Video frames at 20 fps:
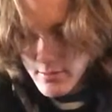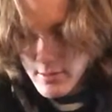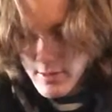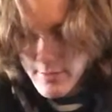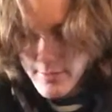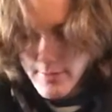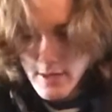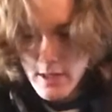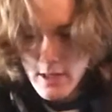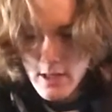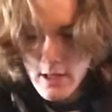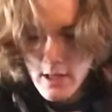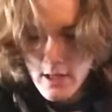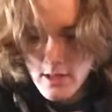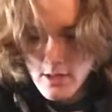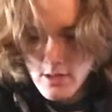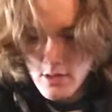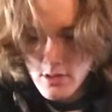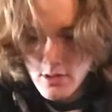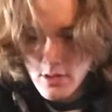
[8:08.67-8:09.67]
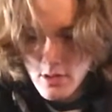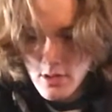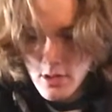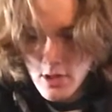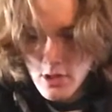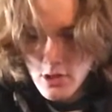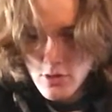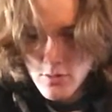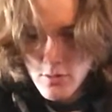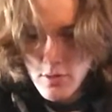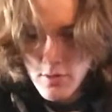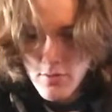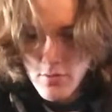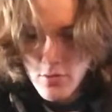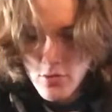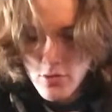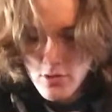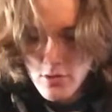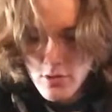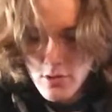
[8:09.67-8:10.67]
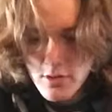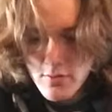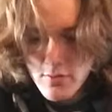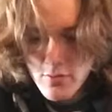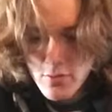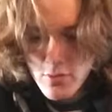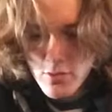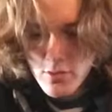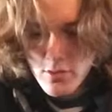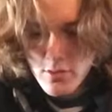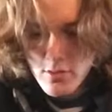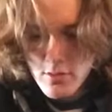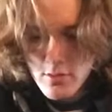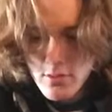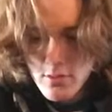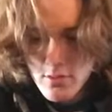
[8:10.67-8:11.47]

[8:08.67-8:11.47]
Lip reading: I think that should be first thing first.